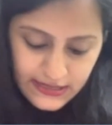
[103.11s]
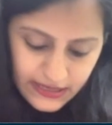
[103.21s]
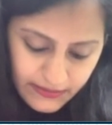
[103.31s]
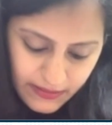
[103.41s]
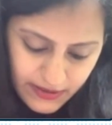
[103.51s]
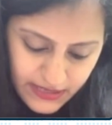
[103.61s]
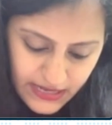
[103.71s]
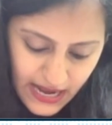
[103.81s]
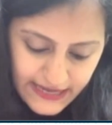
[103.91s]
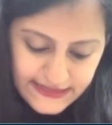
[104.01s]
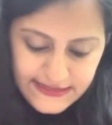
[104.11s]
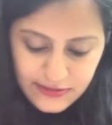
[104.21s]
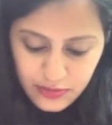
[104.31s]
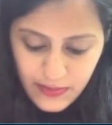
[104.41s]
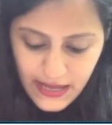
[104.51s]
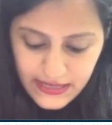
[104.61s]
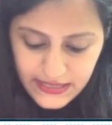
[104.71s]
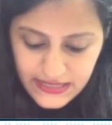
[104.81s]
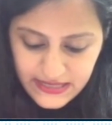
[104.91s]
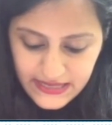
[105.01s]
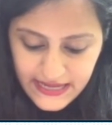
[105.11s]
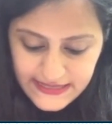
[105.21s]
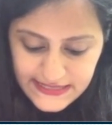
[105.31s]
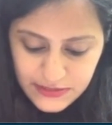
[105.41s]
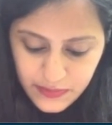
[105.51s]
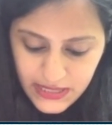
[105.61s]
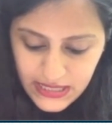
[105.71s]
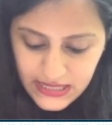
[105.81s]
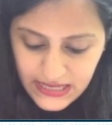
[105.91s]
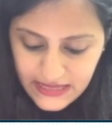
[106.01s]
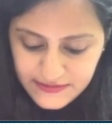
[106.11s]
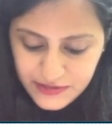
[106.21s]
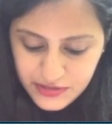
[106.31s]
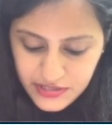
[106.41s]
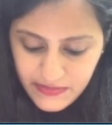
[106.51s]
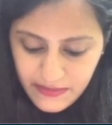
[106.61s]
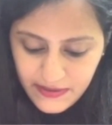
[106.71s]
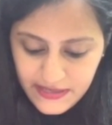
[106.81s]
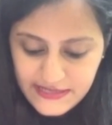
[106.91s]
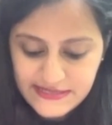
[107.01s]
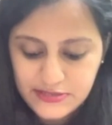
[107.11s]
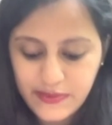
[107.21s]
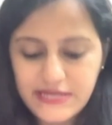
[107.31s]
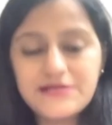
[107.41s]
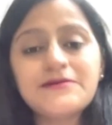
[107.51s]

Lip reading: Remember, in isovaleric, SV helps you to remember it is sweat.